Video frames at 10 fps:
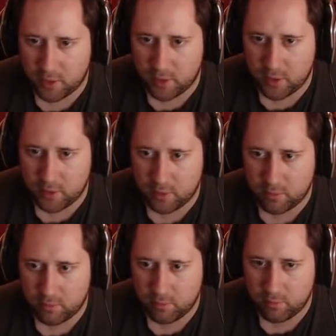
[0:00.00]
this.
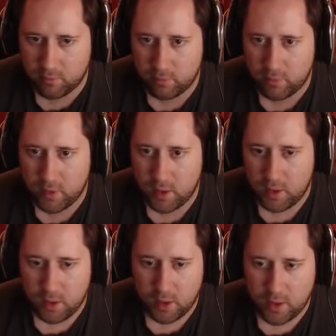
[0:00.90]

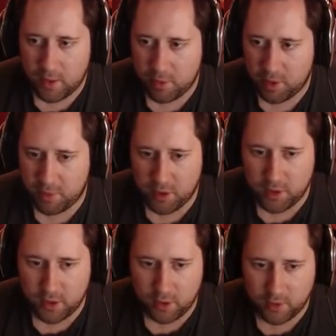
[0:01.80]
And then what I'm going to do
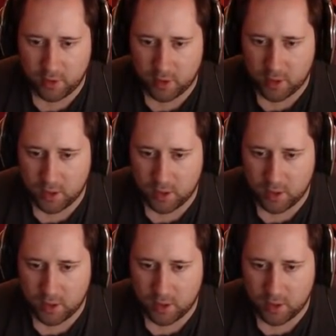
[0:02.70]
is I'm going to go...